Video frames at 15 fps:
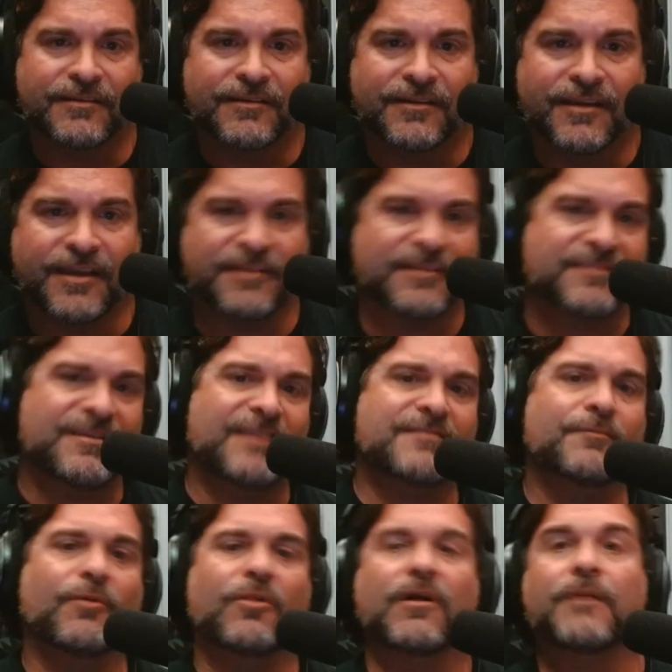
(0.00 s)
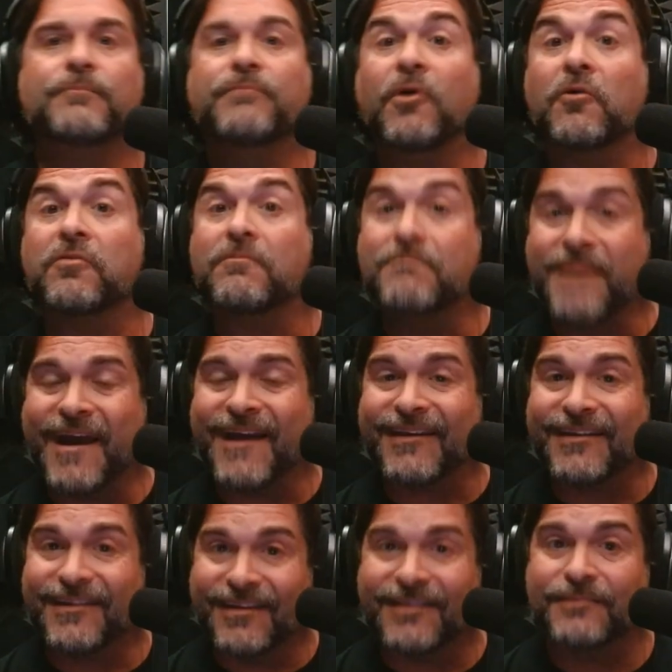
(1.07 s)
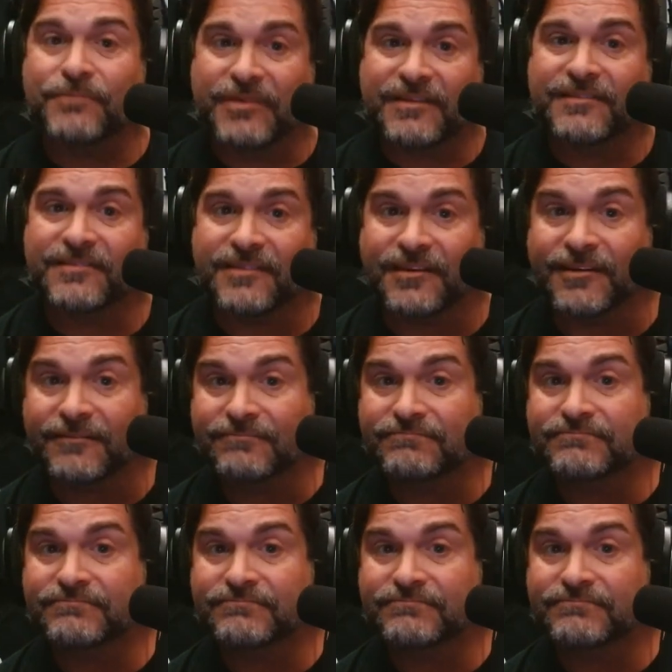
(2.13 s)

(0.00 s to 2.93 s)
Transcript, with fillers: and accessible on both Mac and PC.